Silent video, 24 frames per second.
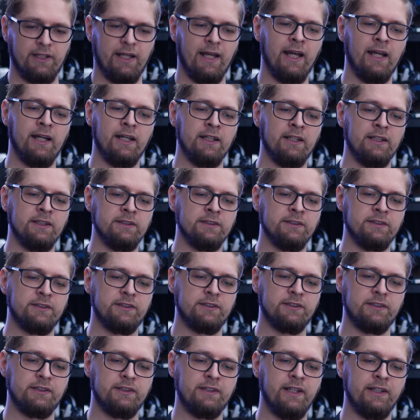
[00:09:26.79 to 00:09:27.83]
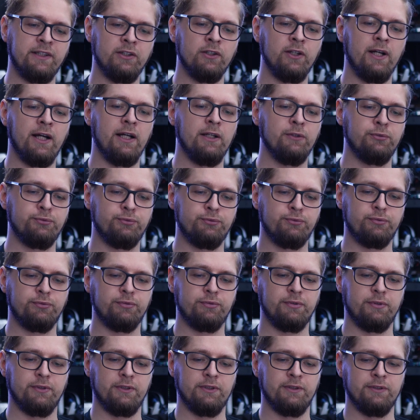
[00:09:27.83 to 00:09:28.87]
And they don't have,
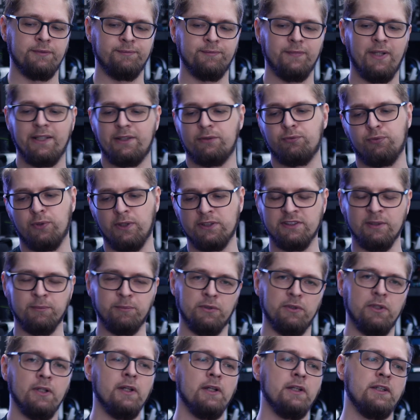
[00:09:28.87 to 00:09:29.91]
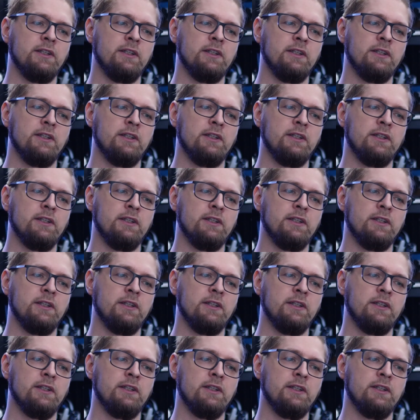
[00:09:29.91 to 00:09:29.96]
like, for example,